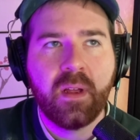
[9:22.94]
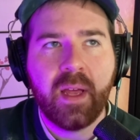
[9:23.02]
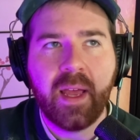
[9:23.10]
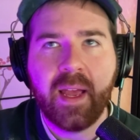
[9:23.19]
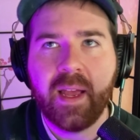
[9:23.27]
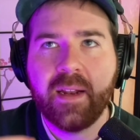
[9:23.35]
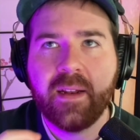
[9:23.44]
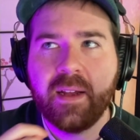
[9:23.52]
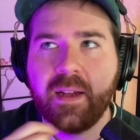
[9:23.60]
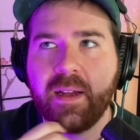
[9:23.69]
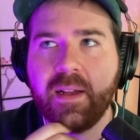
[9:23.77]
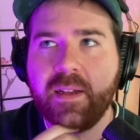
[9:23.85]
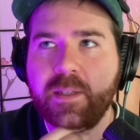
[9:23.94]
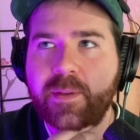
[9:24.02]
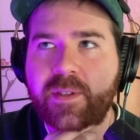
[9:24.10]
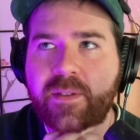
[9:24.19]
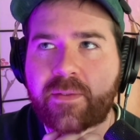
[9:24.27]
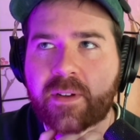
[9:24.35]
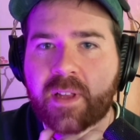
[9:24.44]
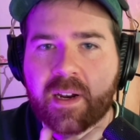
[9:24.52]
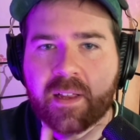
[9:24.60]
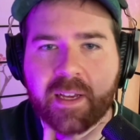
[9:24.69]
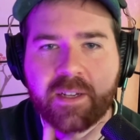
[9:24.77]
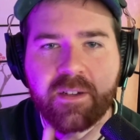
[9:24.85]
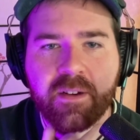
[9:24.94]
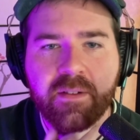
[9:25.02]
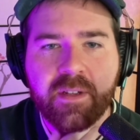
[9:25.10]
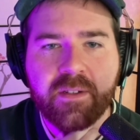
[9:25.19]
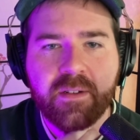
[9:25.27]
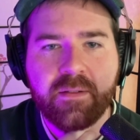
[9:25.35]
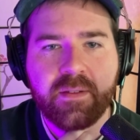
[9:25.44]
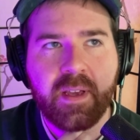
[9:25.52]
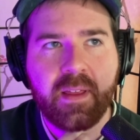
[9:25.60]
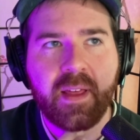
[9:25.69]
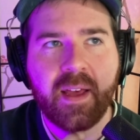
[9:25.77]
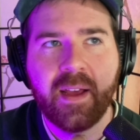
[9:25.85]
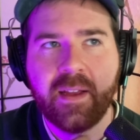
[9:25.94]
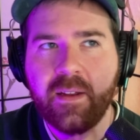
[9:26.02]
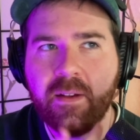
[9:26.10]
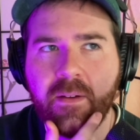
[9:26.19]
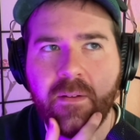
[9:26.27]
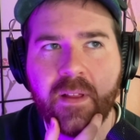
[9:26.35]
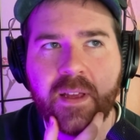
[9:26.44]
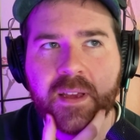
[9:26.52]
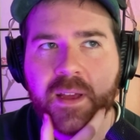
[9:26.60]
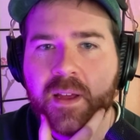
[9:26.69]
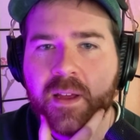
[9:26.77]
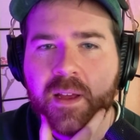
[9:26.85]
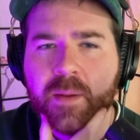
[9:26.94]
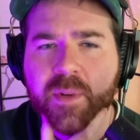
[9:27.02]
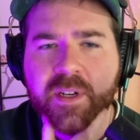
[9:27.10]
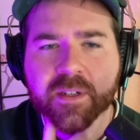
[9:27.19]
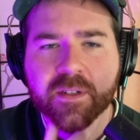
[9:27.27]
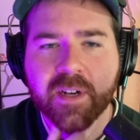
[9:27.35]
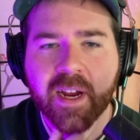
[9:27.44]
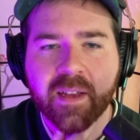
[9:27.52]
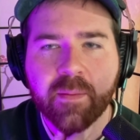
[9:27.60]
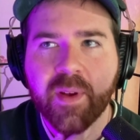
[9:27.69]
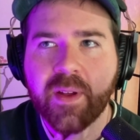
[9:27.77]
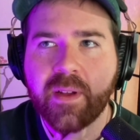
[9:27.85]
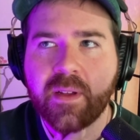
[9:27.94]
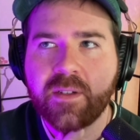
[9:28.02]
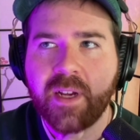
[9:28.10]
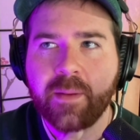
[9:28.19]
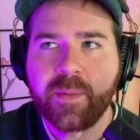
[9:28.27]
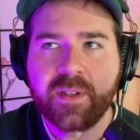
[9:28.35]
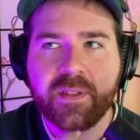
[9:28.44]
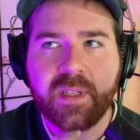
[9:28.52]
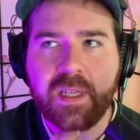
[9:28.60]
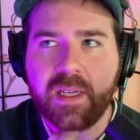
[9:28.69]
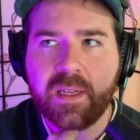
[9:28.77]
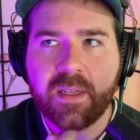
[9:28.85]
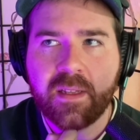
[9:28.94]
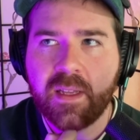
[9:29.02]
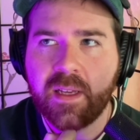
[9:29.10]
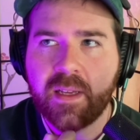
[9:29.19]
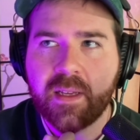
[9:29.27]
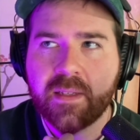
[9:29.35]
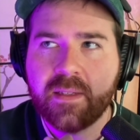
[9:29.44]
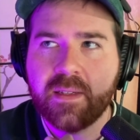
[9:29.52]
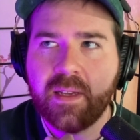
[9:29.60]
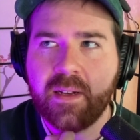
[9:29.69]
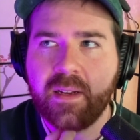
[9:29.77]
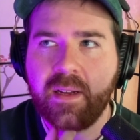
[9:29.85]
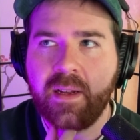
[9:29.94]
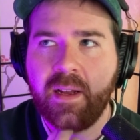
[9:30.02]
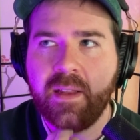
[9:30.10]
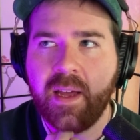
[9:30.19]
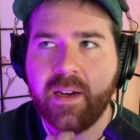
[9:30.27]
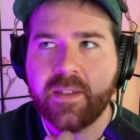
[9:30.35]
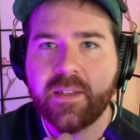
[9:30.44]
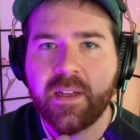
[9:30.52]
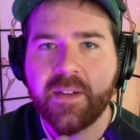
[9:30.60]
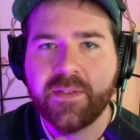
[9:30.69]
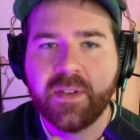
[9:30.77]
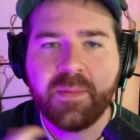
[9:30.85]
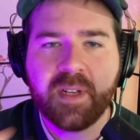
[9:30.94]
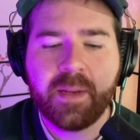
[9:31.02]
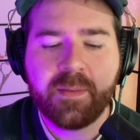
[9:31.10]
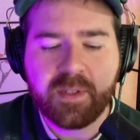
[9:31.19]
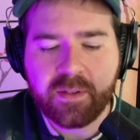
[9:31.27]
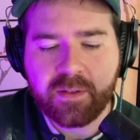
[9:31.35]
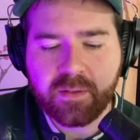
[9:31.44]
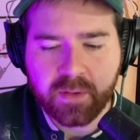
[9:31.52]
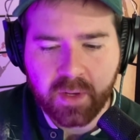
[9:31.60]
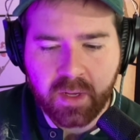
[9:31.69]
and especially for a lot of like shonen shows like that. I know, like, pretty sure Dragon Ball Z did this, and a lot of stuff. Sometimes you